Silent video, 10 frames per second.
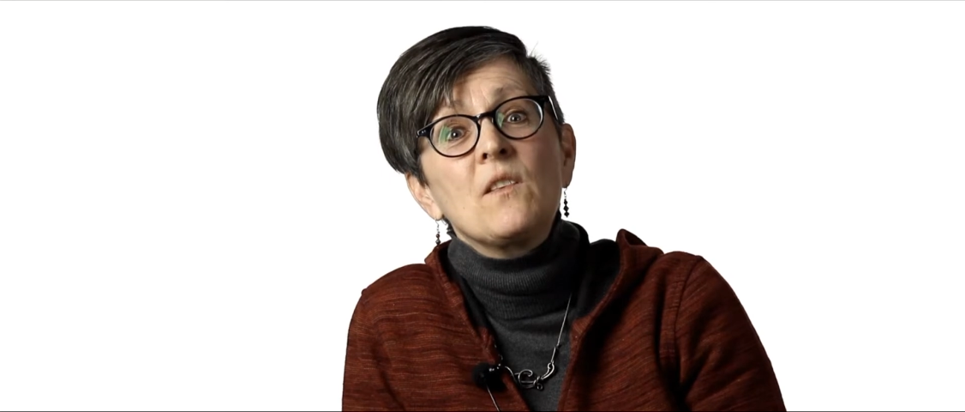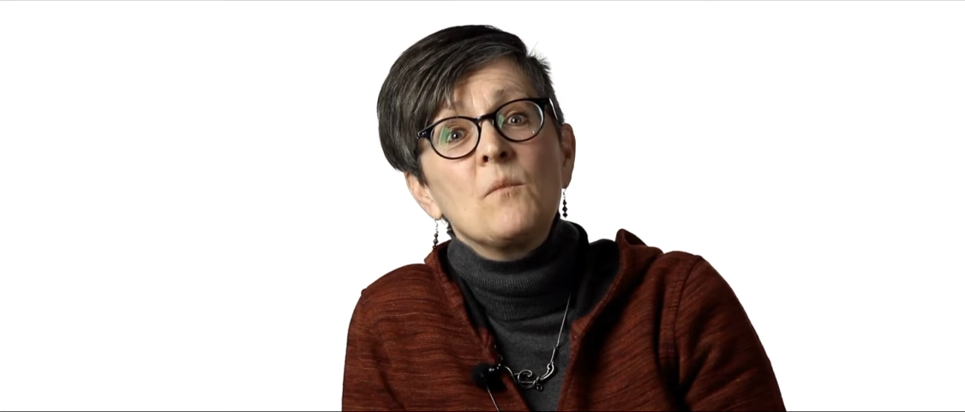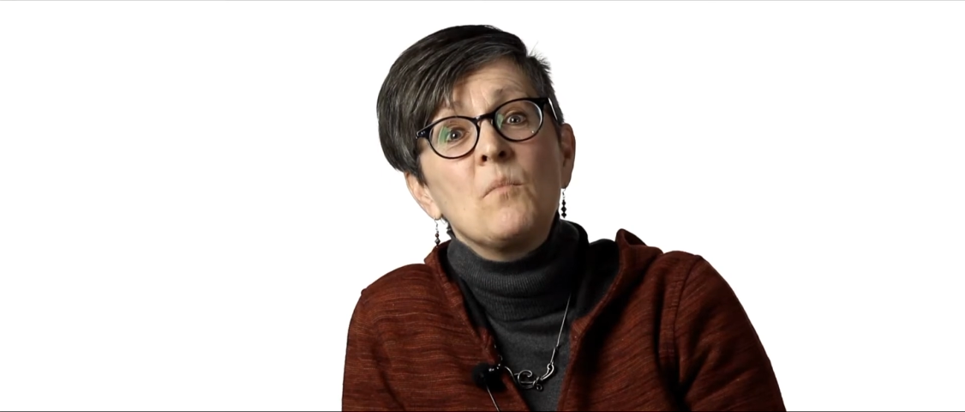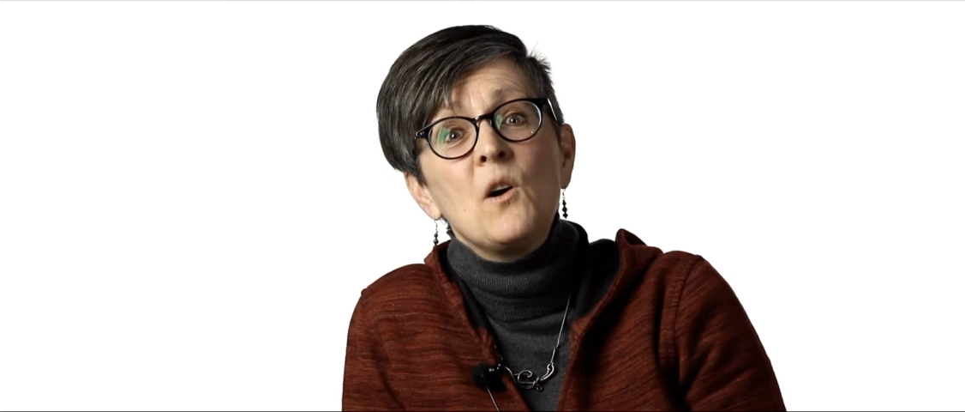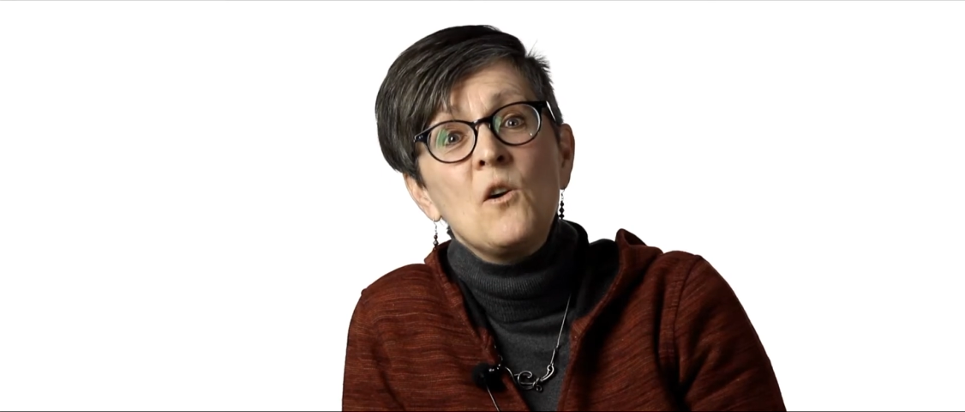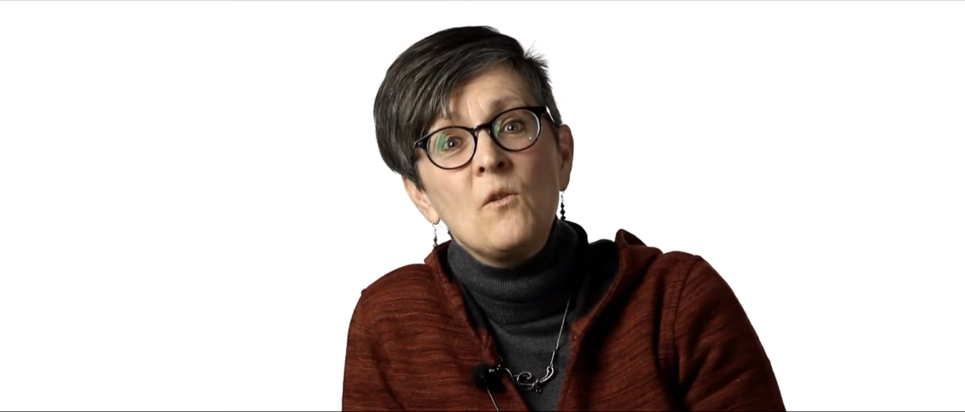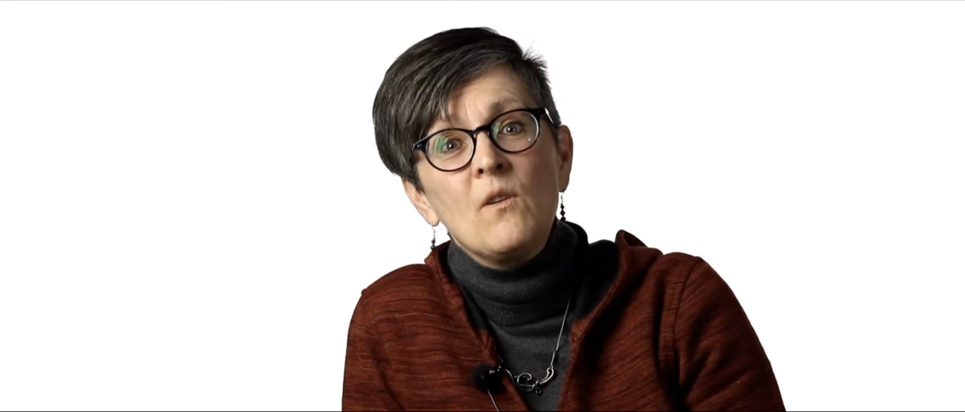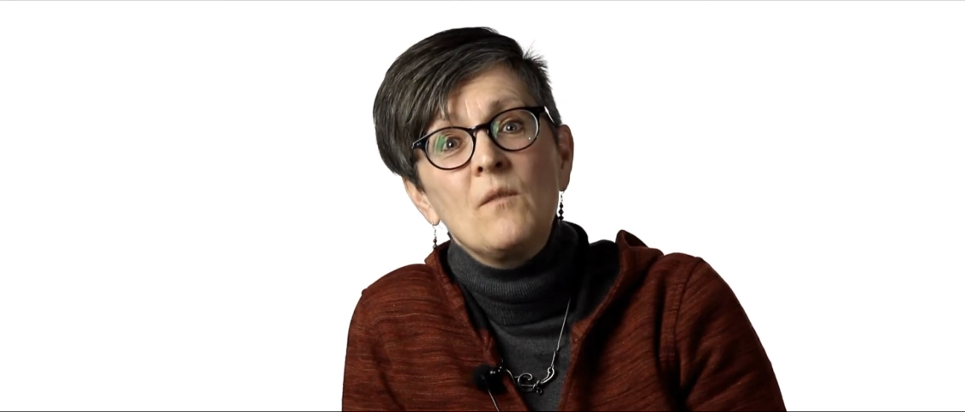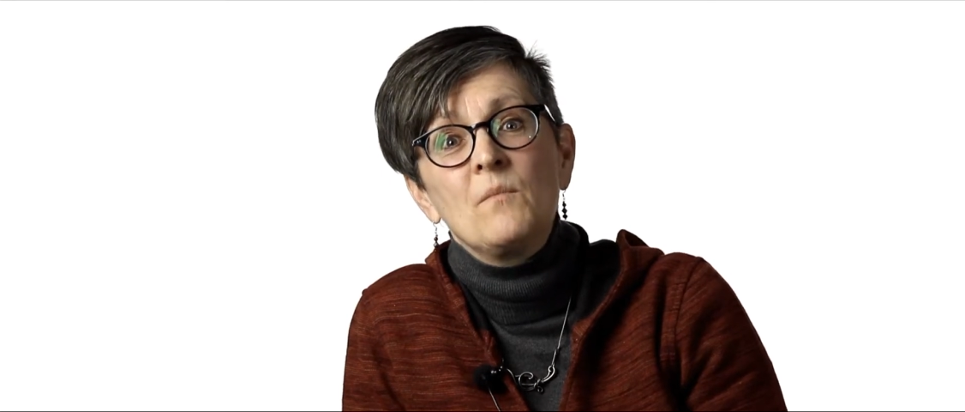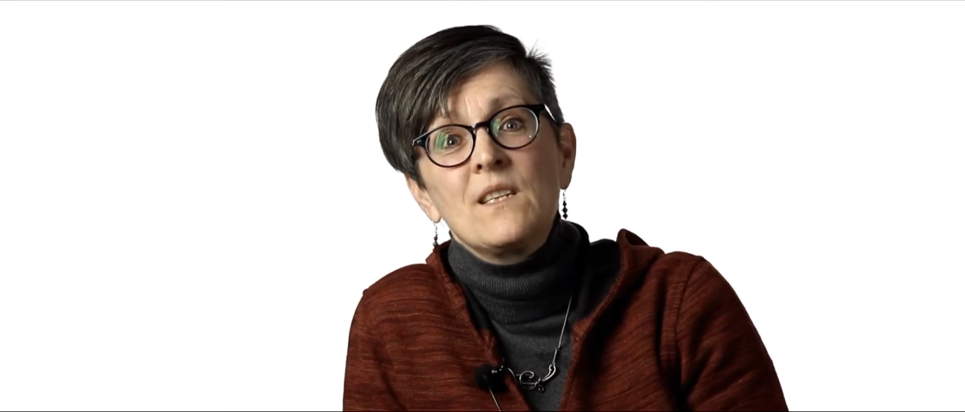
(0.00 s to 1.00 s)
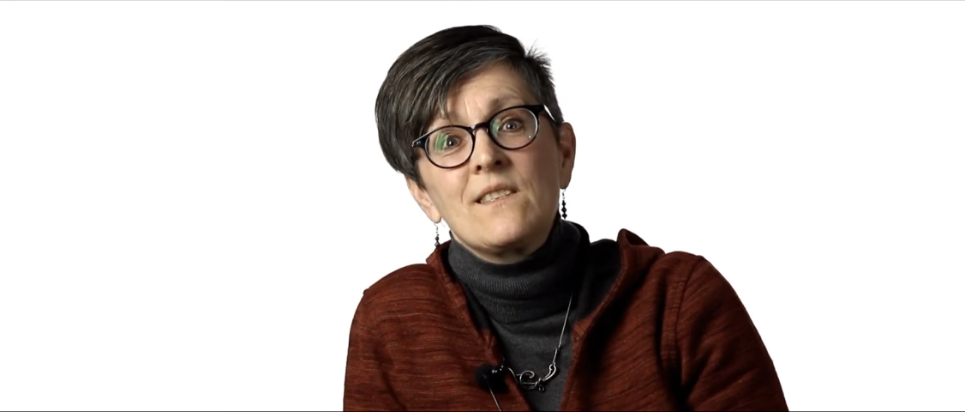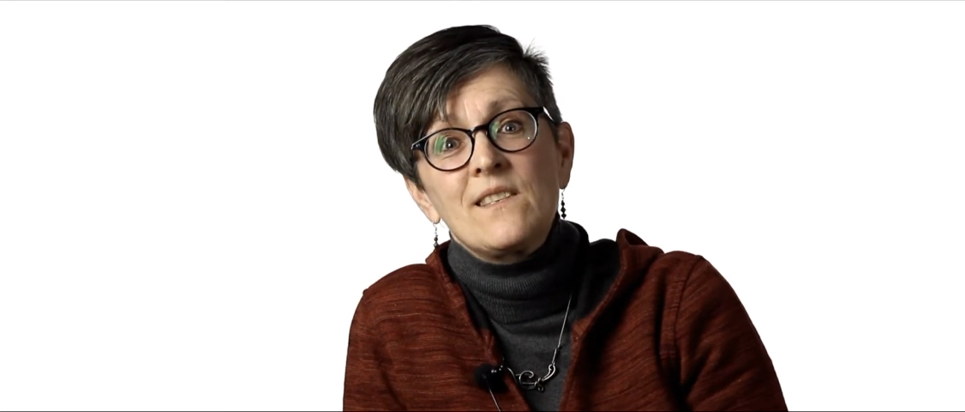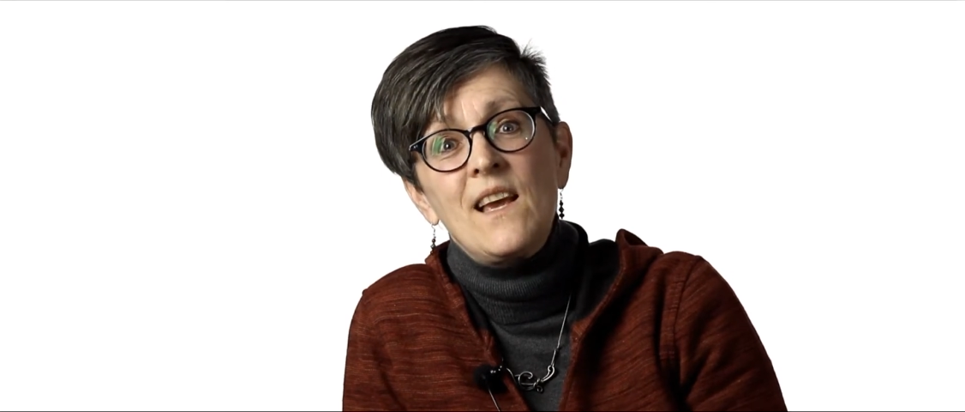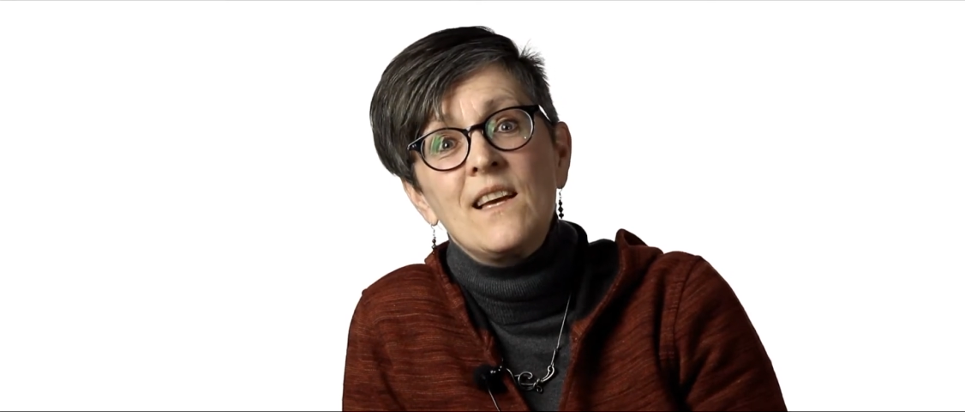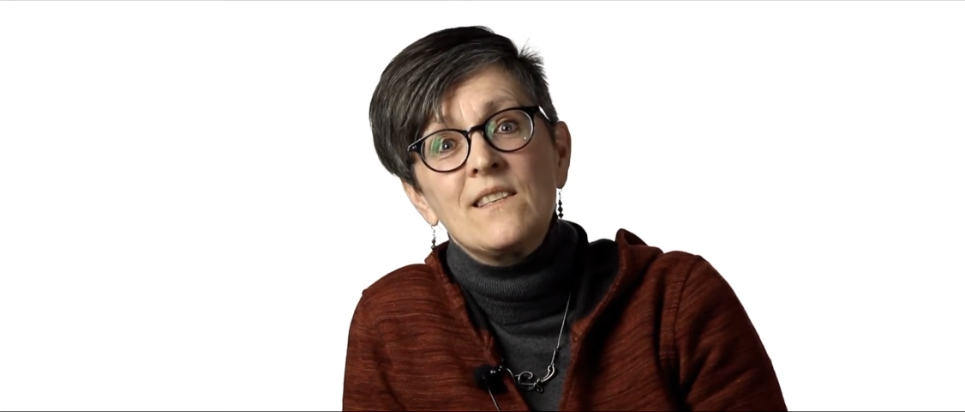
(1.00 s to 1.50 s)
a bow, but
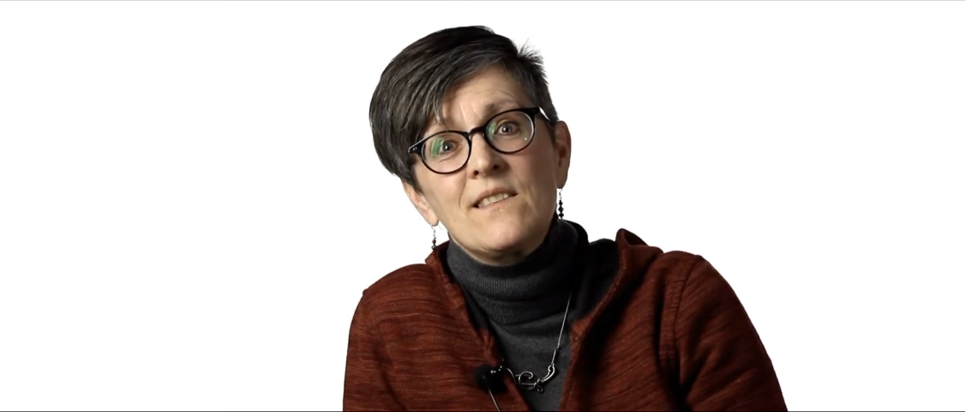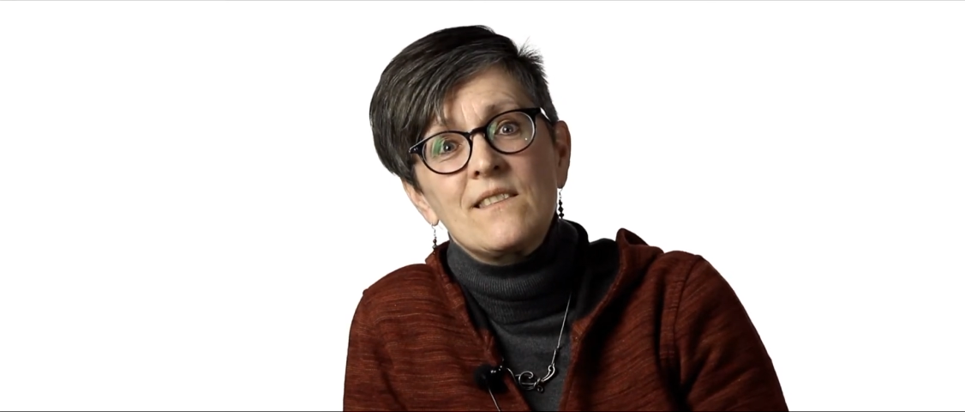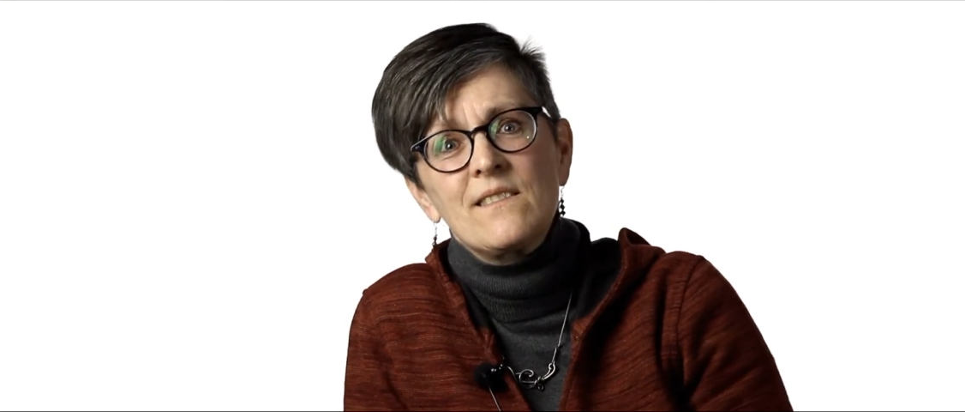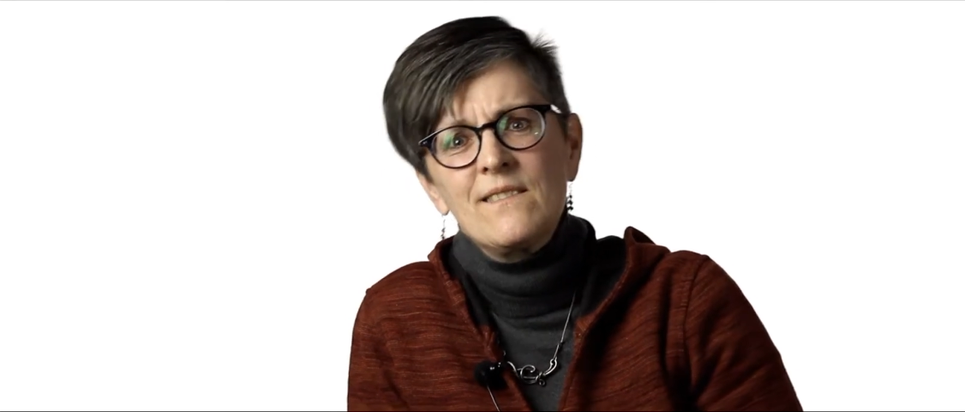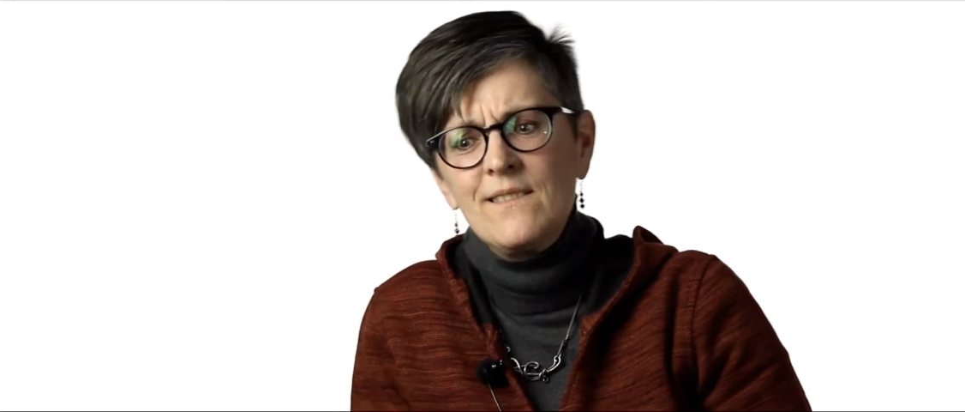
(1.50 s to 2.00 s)
says,